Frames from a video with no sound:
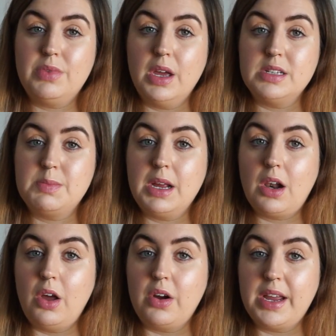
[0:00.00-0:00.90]
that has been
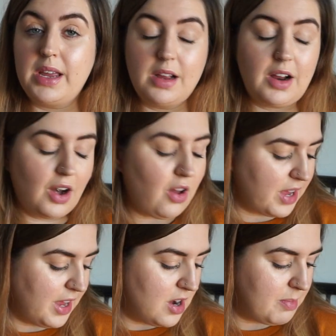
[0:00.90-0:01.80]

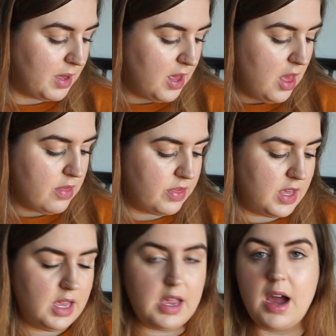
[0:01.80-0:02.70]
clogging up
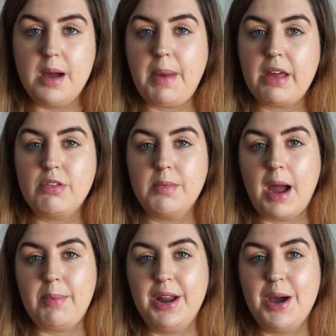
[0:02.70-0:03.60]
the bathroom
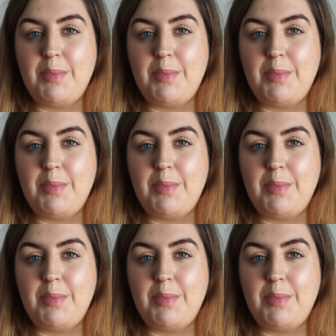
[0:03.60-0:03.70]
cabinet.